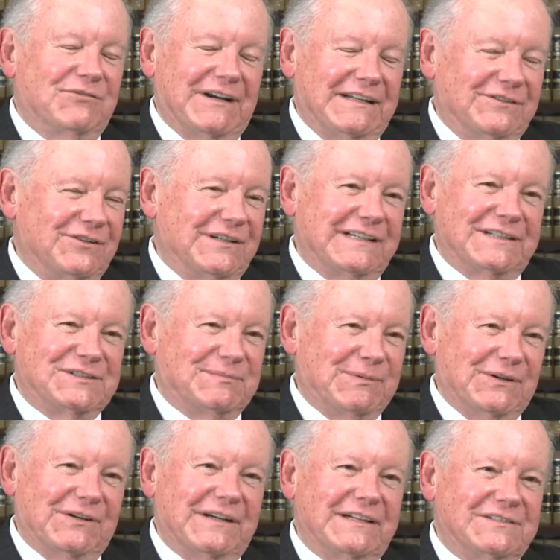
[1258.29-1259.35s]
great learning
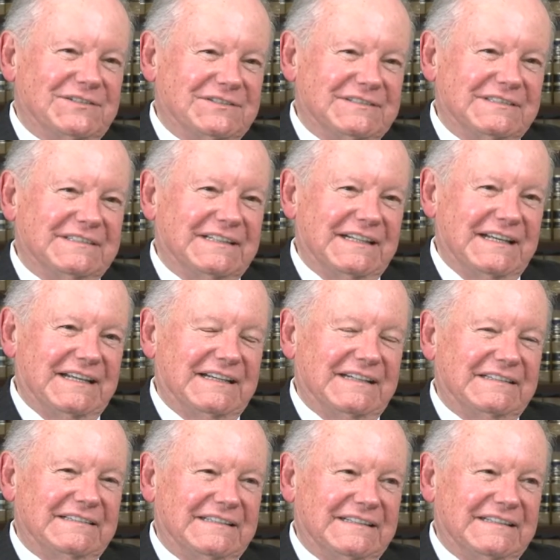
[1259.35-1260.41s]
experience,
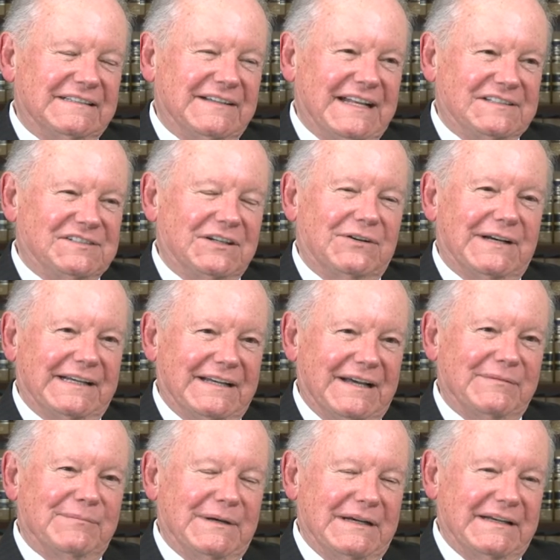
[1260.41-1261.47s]
and uh, that's how I
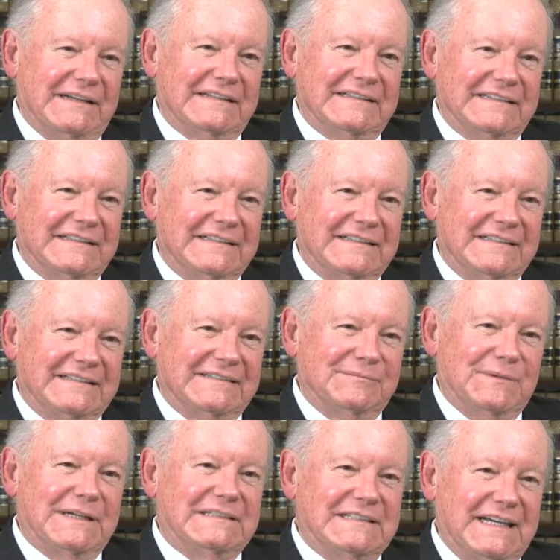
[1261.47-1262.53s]
got my
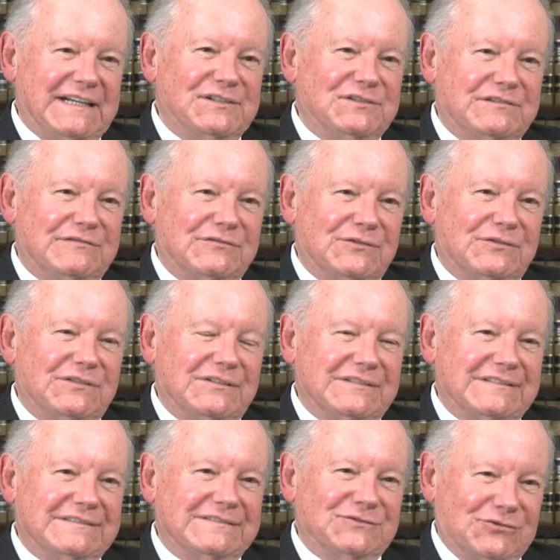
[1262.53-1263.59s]
my taste
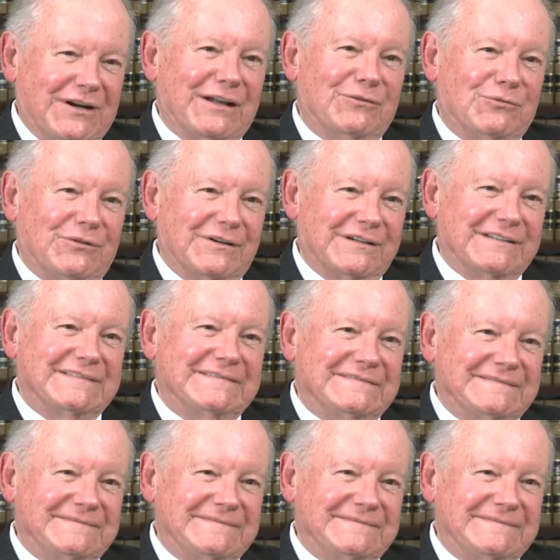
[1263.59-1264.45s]
for trial work.